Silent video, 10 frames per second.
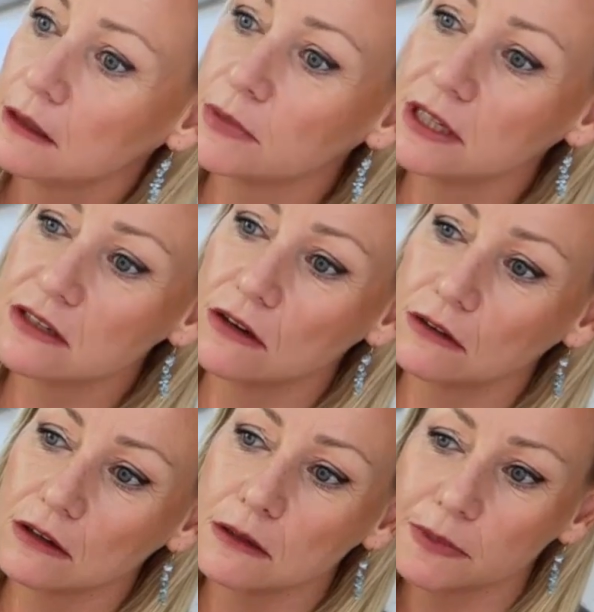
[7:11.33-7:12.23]
but it's not
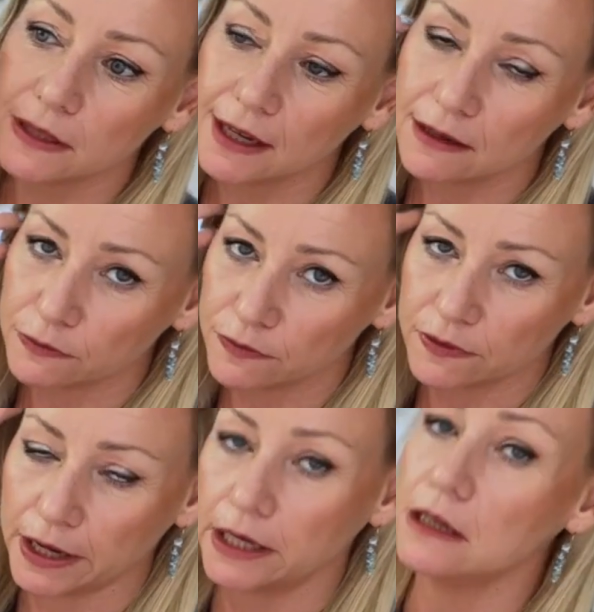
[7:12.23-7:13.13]
going to be like
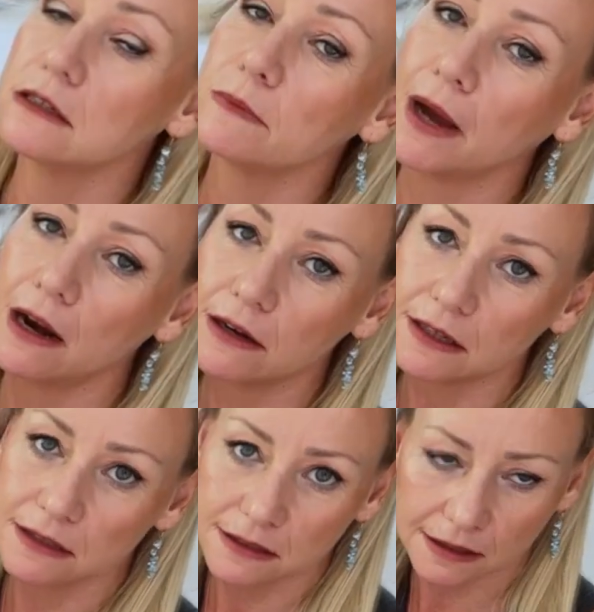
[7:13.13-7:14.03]
flying you to
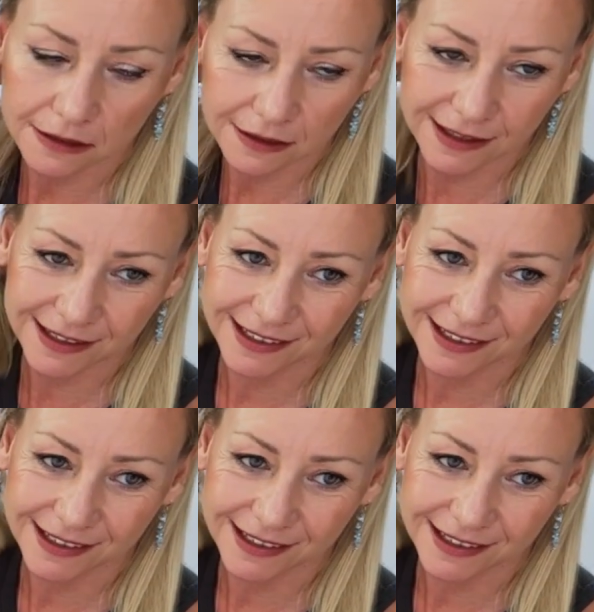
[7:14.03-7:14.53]
Paris, and